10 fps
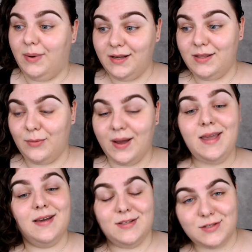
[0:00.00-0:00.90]
By the
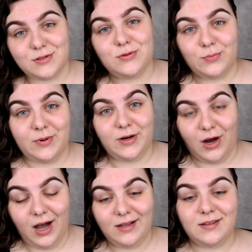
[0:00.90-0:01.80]
way, it's super
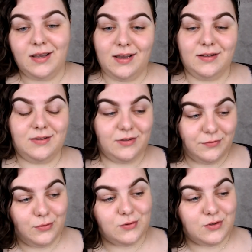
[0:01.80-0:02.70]
hot, and
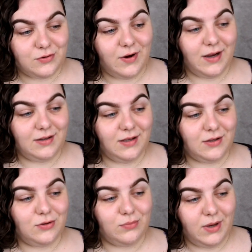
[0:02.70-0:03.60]
if you're struggling
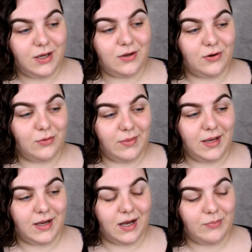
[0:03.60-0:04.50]
to make your
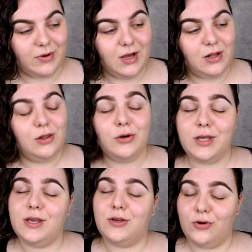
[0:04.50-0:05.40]
makeup
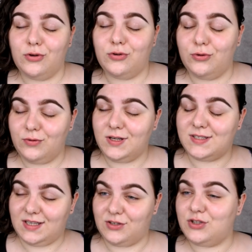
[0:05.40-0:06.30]
looking good during
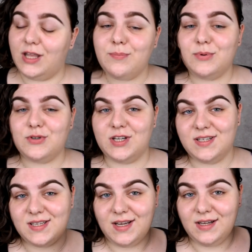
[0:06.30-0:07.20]
such
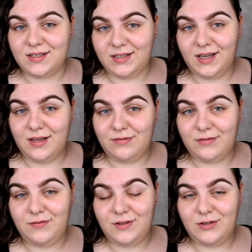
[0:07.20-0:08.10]
temperatures, then I have a
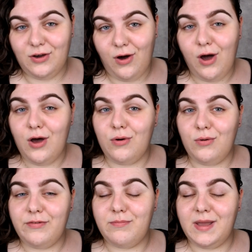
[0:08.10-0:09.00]
video
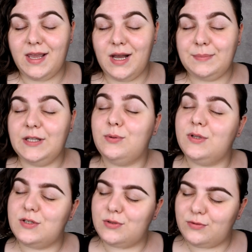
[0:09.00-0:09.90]
with makeup that
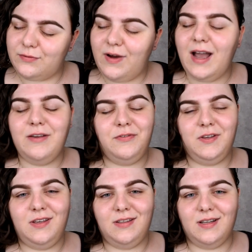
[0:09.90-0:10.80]
will survive
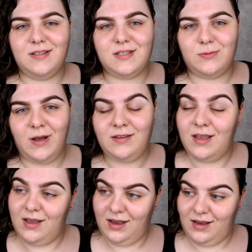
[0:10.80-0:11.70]
heat and sweat,
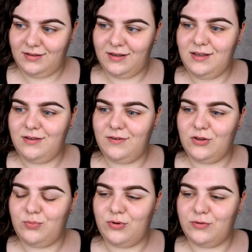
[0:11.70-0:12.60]
and I
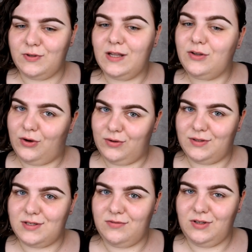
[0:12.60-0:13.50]
even proved that on
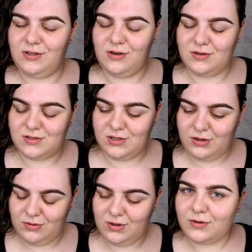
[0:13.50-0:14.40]
this video,
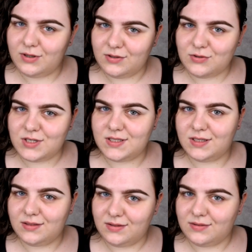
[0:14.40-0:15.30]
so if you're
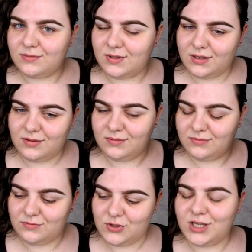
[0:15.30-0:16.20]
interested, then
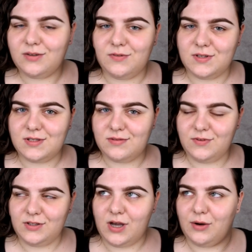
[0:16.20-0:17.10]
check this
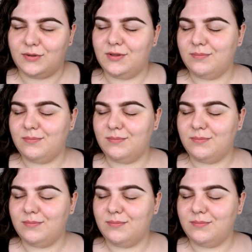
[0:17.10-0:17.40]
video out.